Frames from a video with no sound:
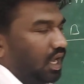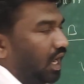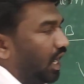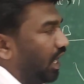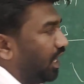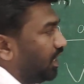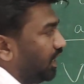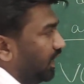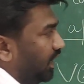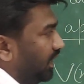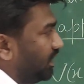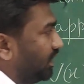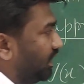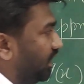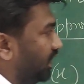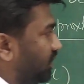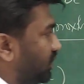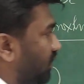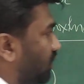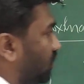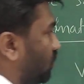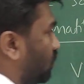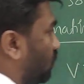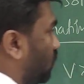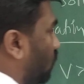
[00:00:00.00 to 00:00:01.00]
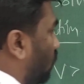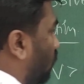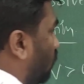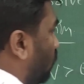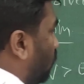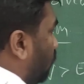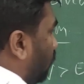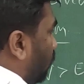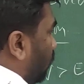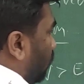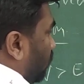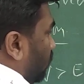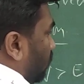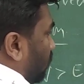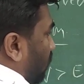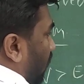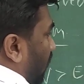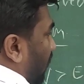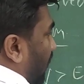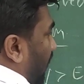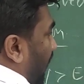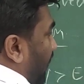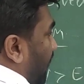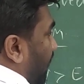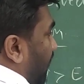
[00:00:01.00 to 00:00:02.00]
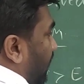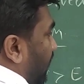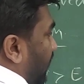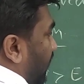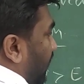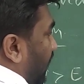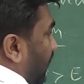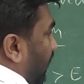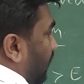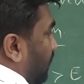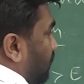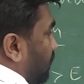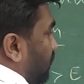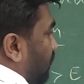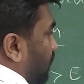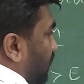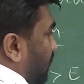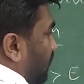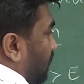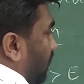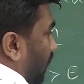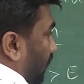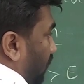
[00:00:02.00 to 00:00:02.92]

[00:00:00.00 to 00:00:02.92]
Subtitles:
and in region 2, the kinetic energy,